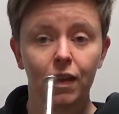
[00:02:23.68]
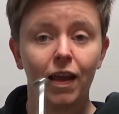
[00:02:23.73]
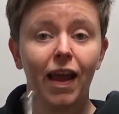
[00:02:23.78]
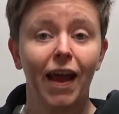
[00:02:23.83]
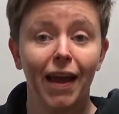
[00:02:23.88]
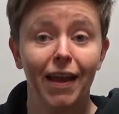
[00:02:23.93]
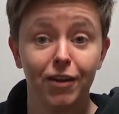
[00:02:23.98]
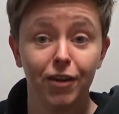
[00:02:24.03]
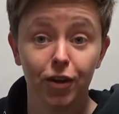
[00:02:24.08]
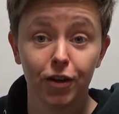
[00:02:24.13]

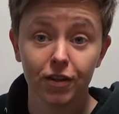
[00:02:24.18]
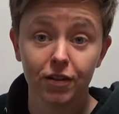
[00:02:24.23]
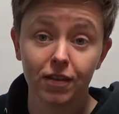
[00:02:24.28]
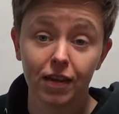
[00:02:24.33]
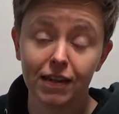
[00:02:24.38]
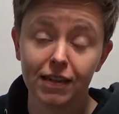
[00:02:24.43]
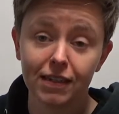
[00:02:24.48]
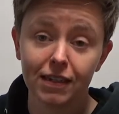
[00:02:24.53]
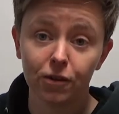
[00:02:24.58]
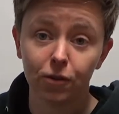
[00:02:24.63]
And notice I
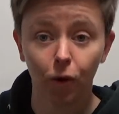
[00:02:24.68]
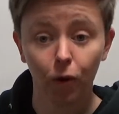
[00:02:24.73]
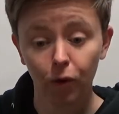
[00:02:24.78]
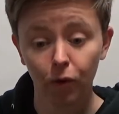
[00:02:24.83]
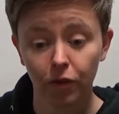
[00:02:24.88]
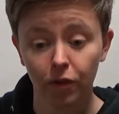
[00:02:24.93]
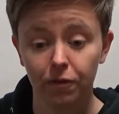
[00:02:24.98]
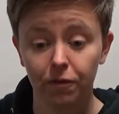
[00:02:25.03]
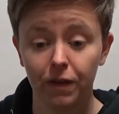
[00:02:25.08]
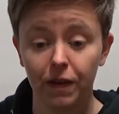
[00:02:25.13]
did all
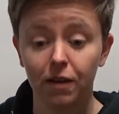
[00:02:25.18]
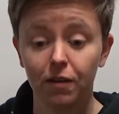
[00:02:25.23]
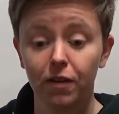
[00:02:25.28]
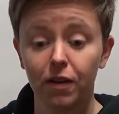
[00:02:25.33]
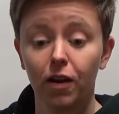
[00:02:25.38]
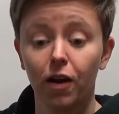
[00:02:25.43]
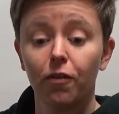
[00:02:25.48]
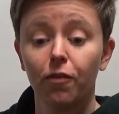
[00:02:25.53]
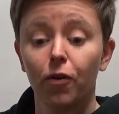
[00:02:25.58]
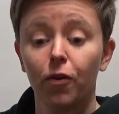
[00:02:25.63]
the
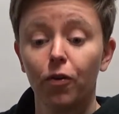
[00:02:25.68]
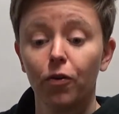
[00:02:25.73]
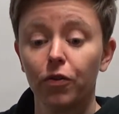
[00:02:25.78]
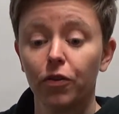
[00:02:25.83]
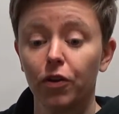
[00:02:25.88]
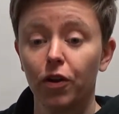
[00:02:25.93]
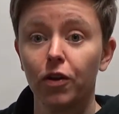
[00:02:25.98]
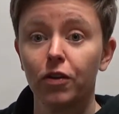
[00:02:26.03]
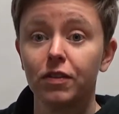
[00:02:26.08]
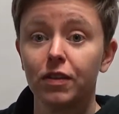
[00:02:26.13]
fingering of all the
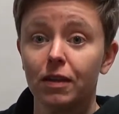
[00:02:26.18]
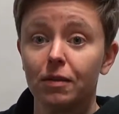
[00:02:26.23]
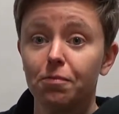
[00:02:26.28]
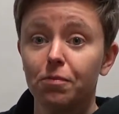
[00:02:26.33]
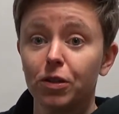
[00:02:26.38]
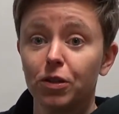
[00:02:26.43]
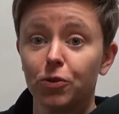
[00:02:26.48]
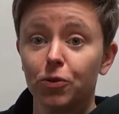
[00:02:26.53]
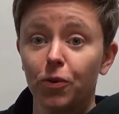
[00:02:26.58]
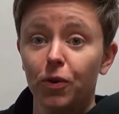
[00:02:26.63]
notes in
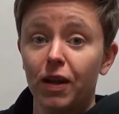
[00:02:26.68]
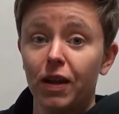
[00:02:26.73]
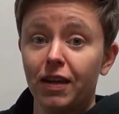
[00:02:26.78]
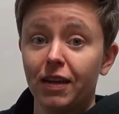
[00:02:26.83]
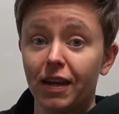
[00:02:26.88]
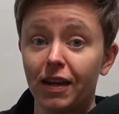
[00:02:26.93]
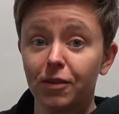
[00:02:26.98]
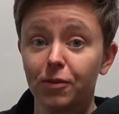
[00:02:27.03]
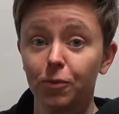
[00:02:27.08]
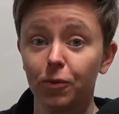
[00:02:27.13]
between
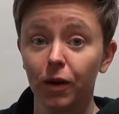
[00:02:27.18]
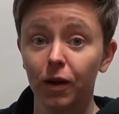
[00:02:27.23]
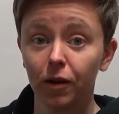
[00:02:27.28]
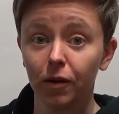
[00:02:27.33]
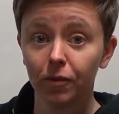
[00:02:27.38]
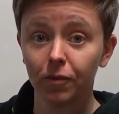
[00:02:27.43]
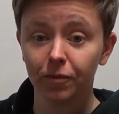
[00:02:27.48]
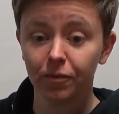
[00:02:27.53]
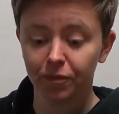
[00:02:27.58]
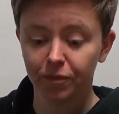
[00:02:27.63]
as
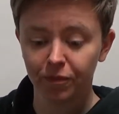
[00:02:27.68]
well.